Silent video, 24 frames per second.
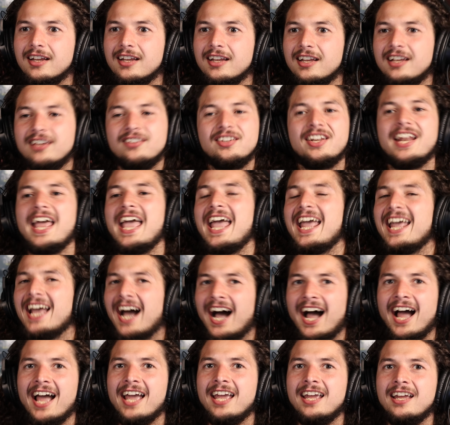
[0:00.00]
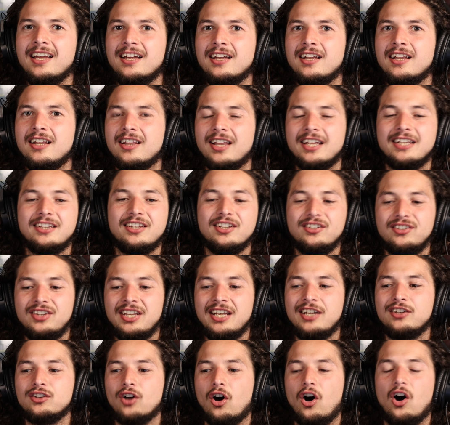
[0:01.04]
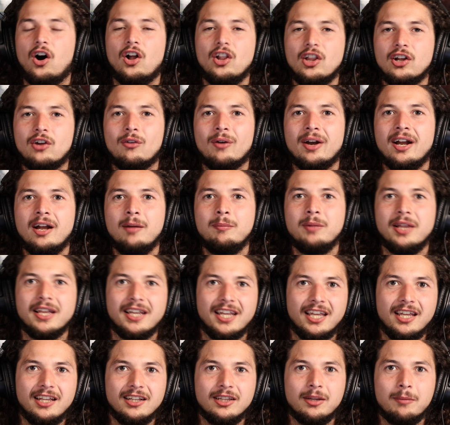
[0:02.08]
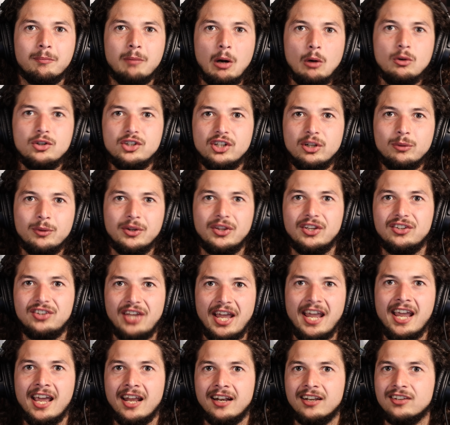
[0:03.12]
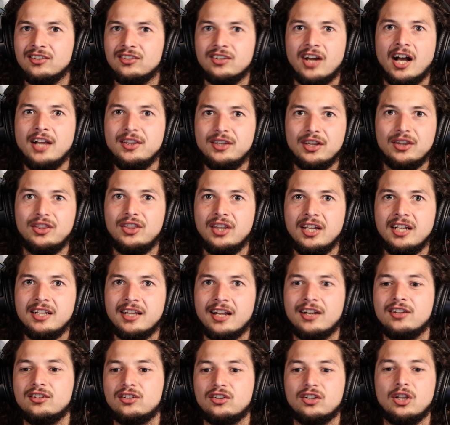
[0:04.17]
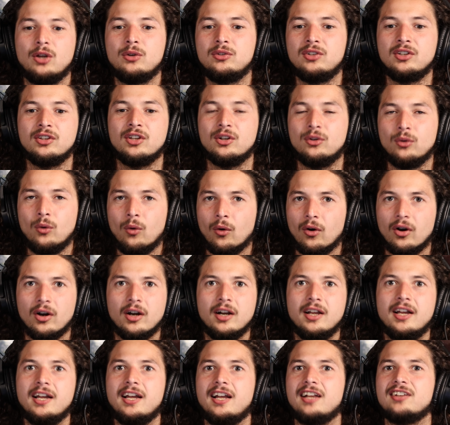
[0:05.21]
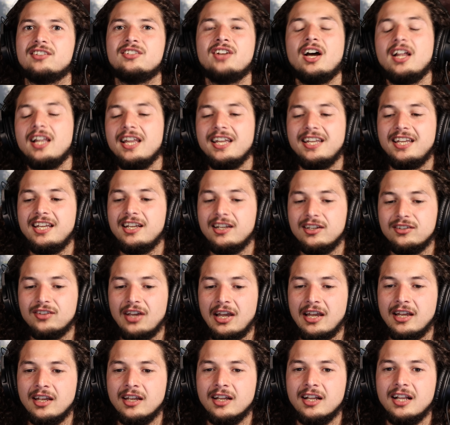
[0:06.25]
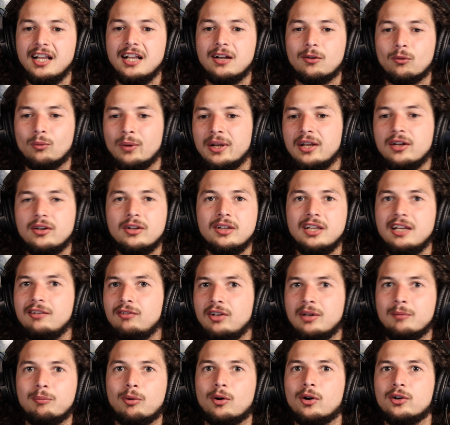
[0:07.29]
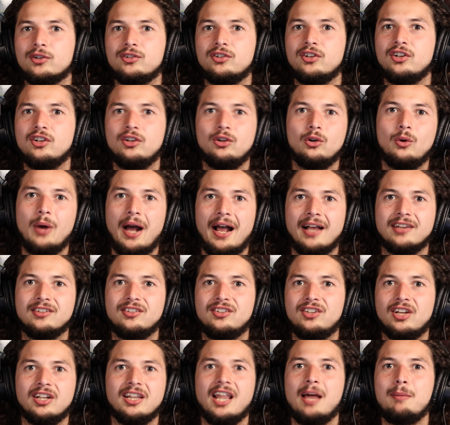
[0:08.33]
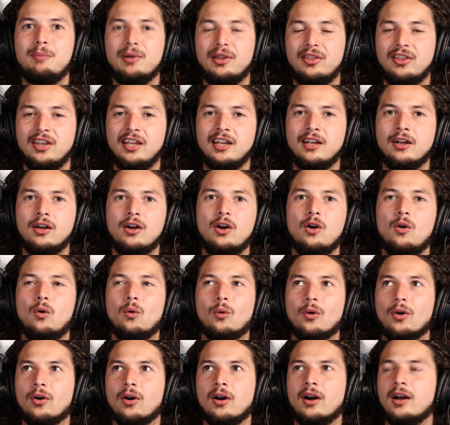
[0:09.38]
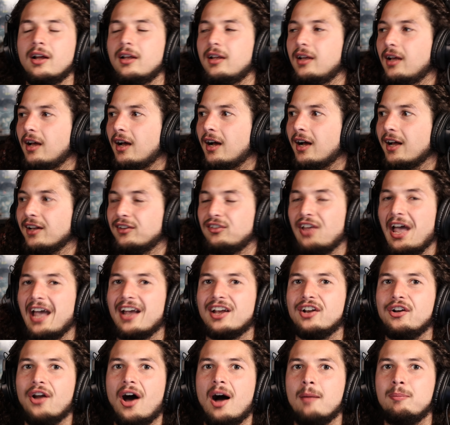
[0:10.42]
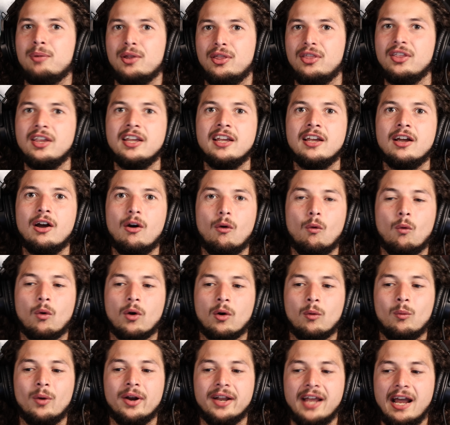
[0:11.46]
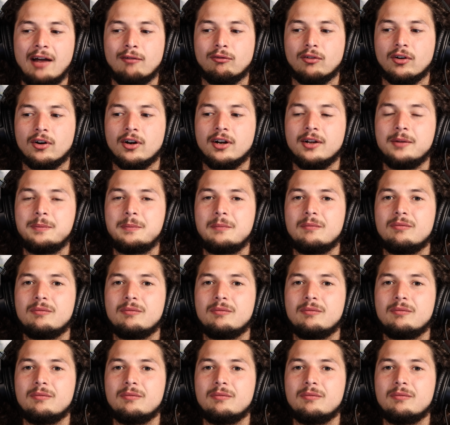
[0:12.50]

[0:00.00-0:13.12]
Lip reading: He's an AI. Like, this thing is a hologram. Like, the motion with his hand is not the thing that is closing the door. It's not like he is a real living person who has telepathy or technopathy or whatever.